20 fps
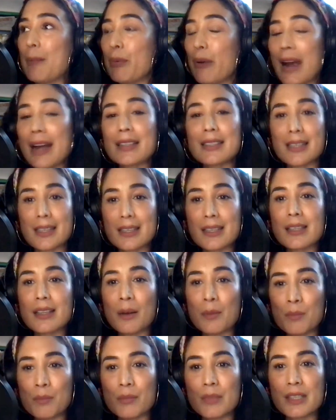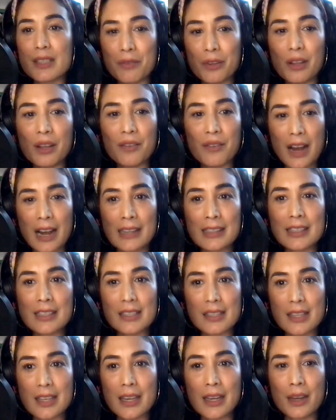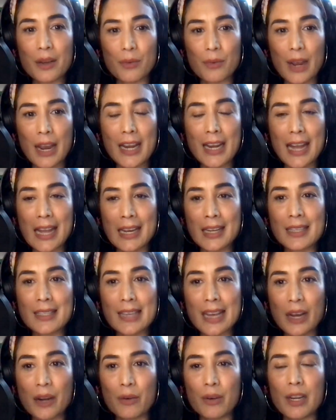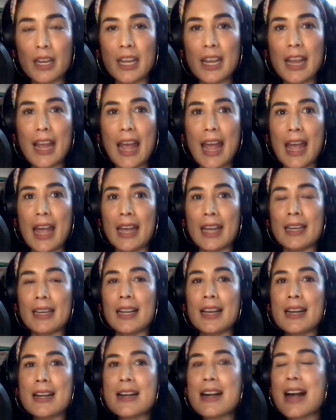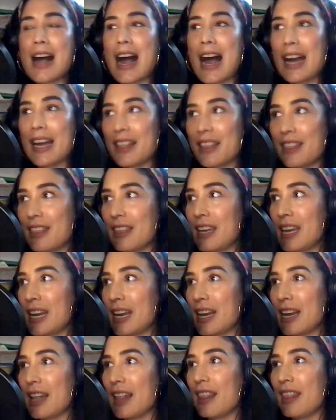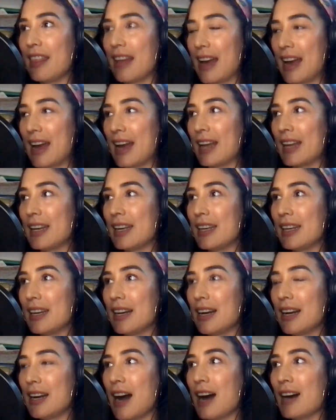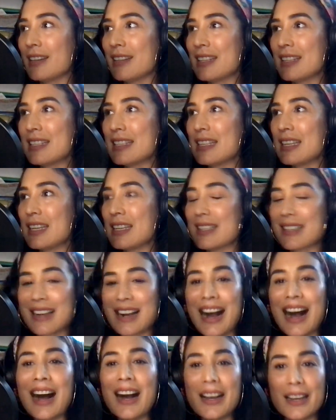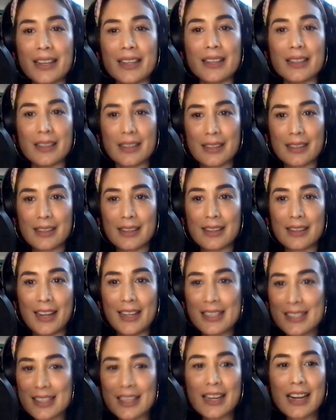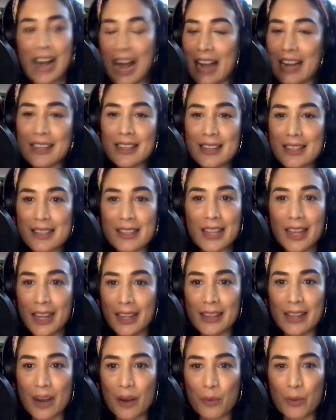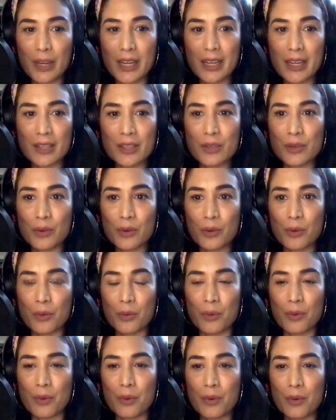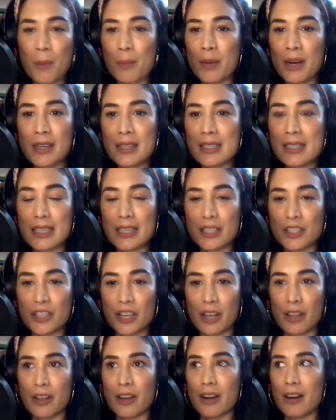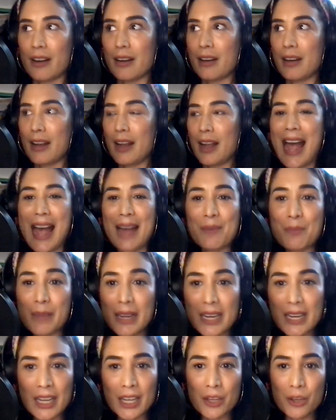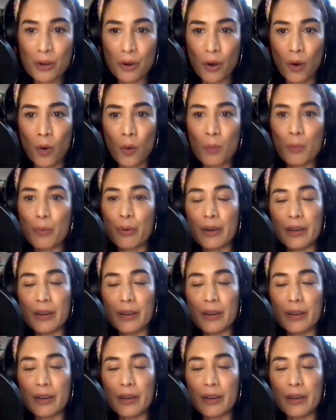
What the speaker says: practice some level of honesty, right? And integrity. And I think that honesty is kind. It's the kindest thing that we can do amongst each other. Admitting your own